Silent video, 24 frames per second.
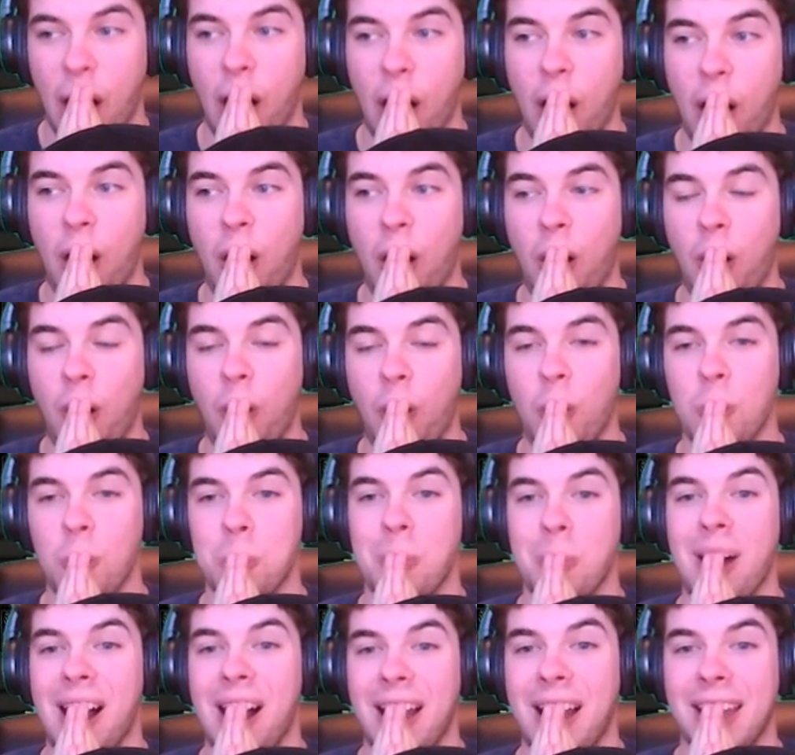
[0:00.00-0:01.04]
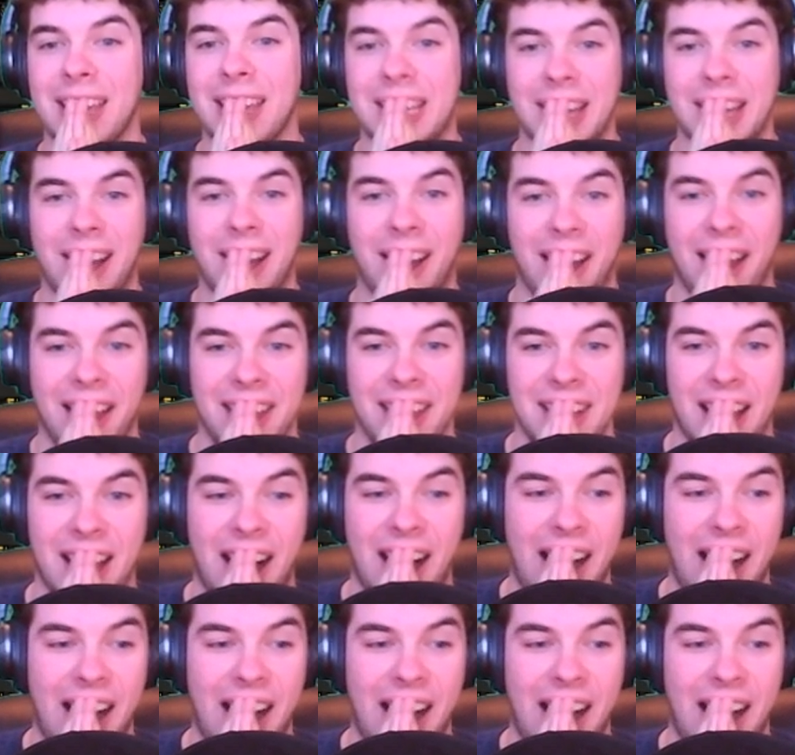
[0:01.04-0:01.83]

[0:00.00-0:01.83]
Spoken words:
Oh my god,